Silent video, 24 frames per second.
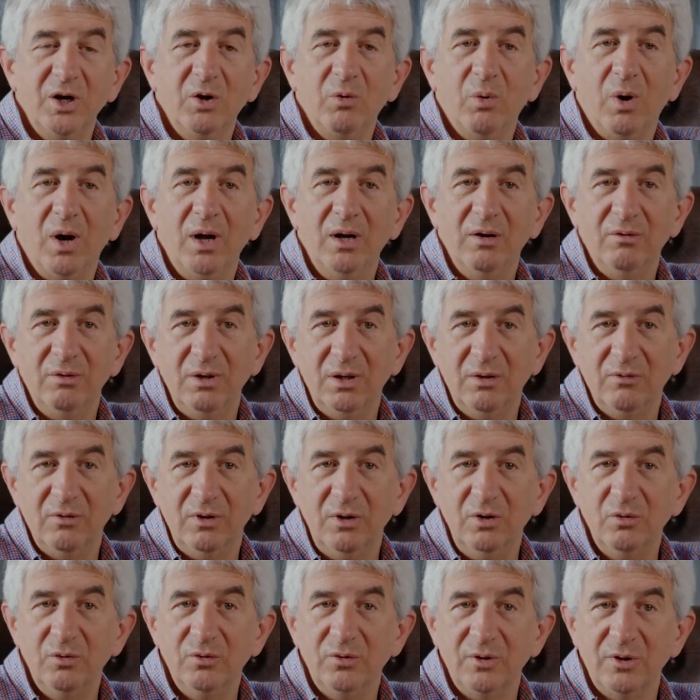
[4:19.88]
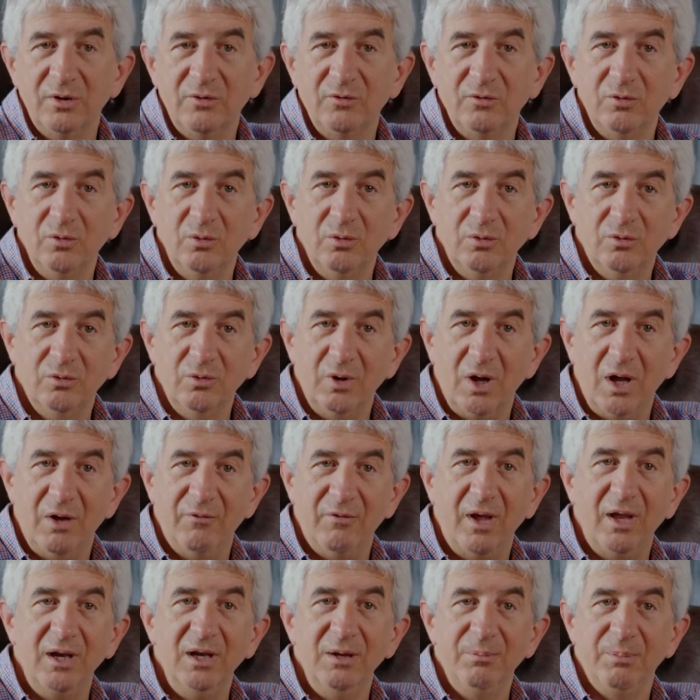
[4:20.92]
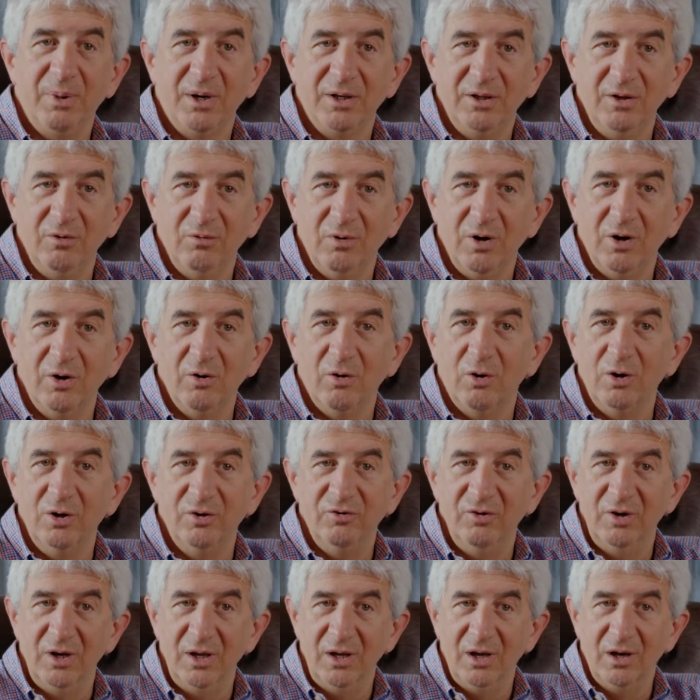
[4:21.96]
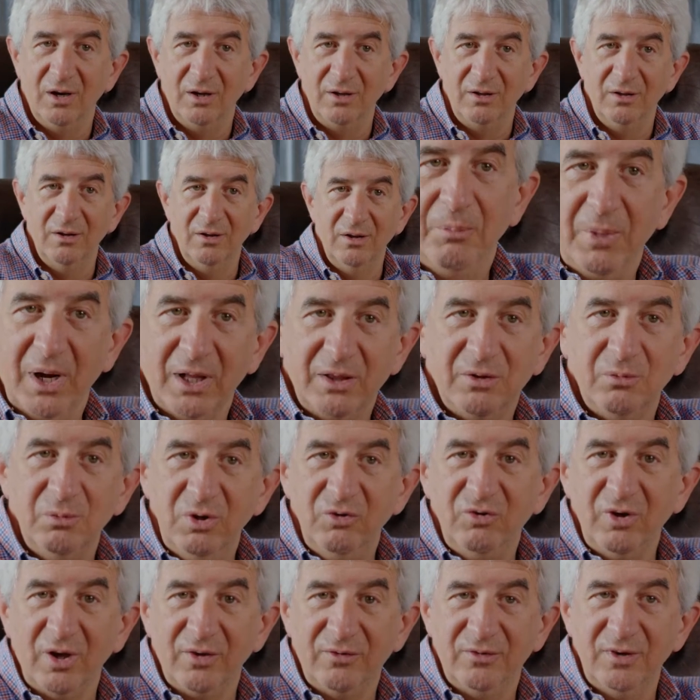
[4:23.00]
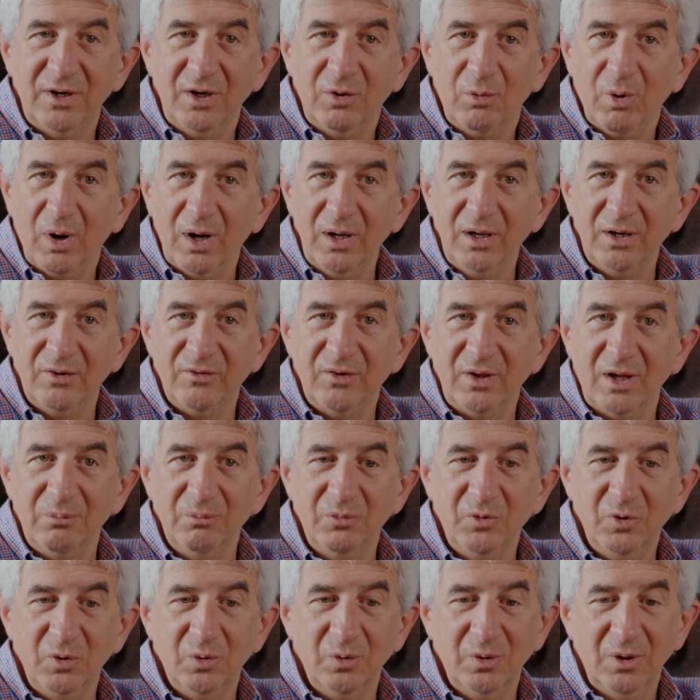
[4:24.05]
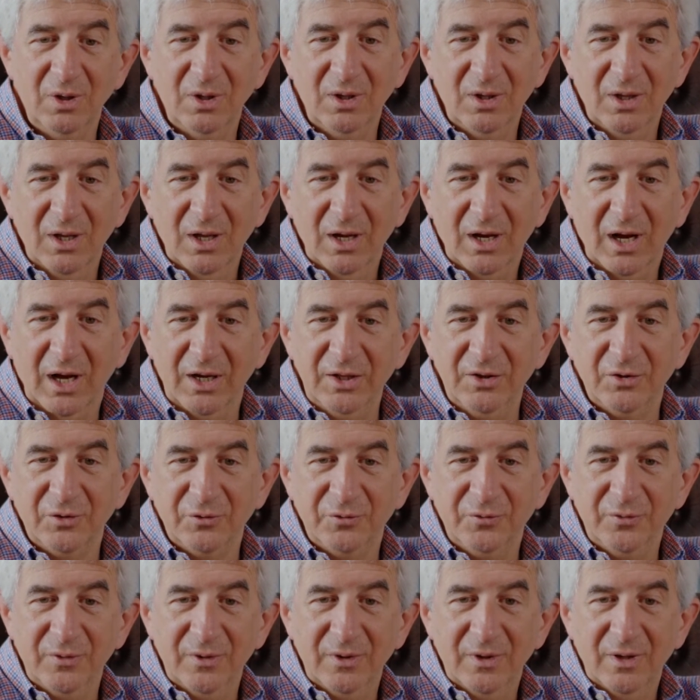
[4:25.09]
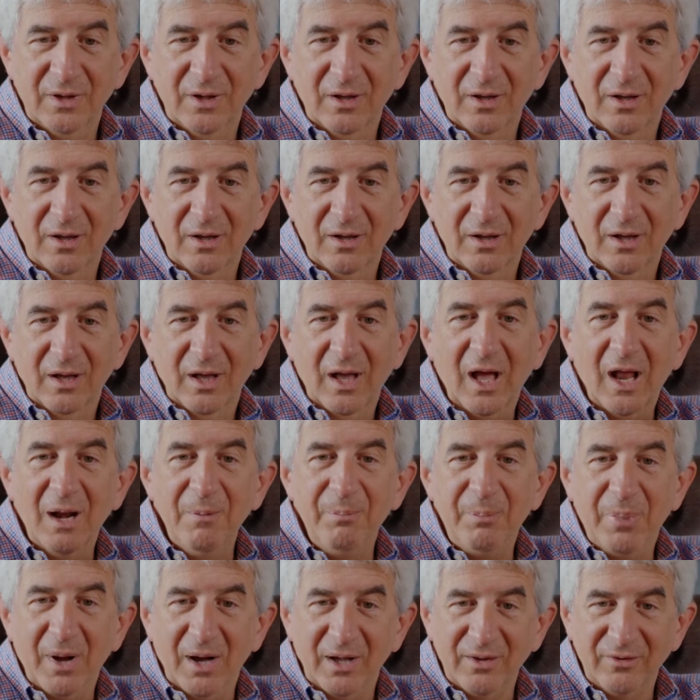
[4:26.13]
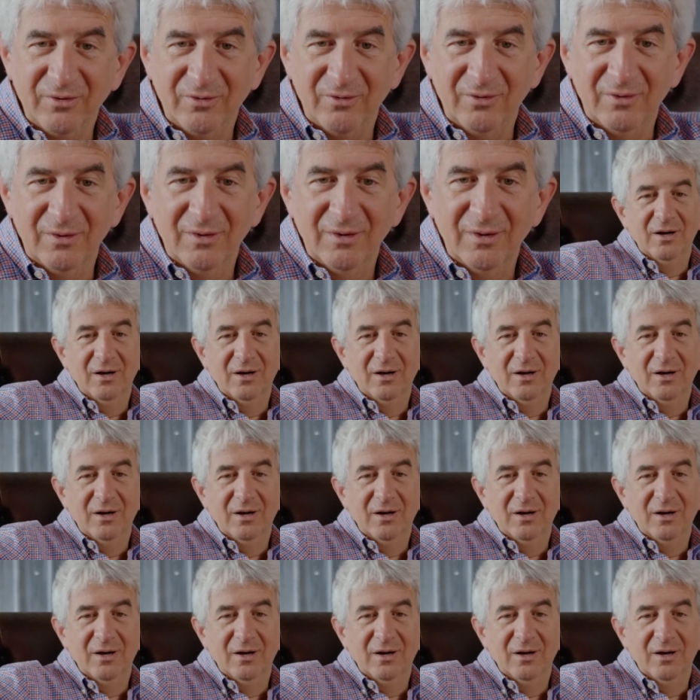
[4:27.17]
requiring the users to have any particular knowledge in AI, but we just require them to kind of help us